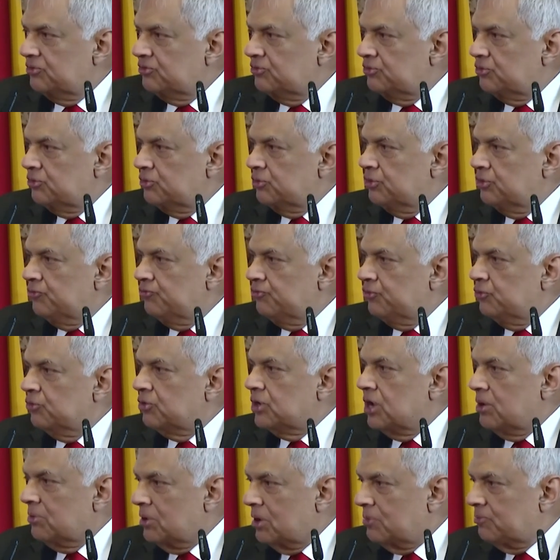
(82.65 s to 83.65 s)
So if you
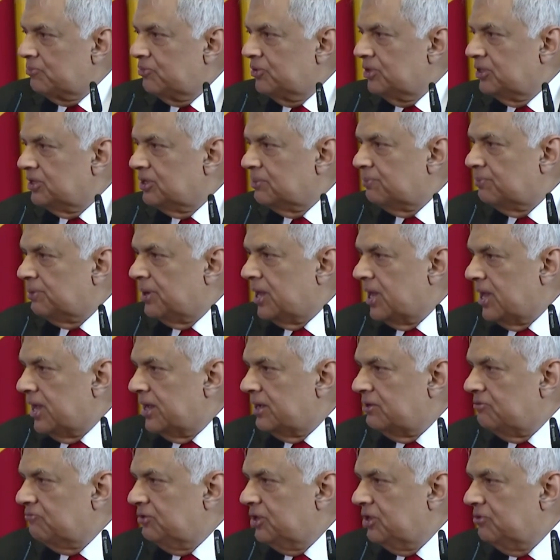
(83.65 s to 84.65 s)
come up with a
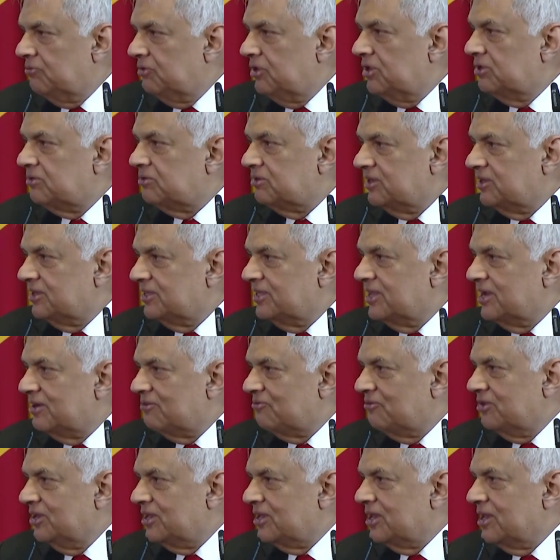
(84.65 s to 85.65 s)
plan, we will see
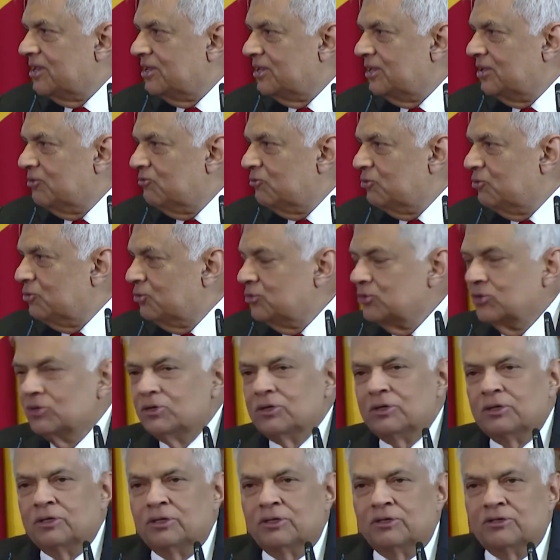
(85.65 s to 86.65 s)
that we can give you
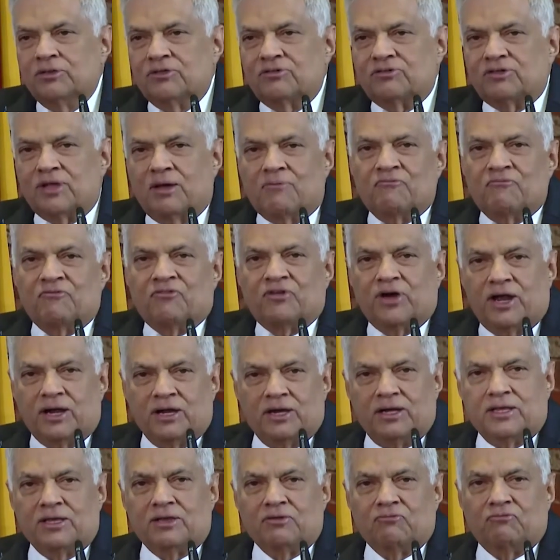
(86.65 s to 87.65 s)
some
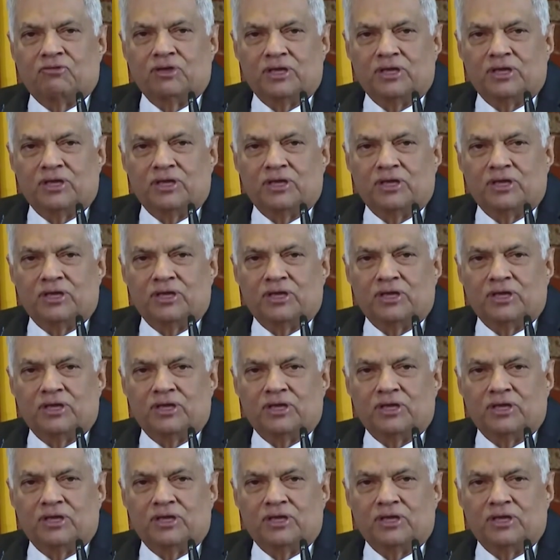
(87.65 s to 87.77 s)
funding.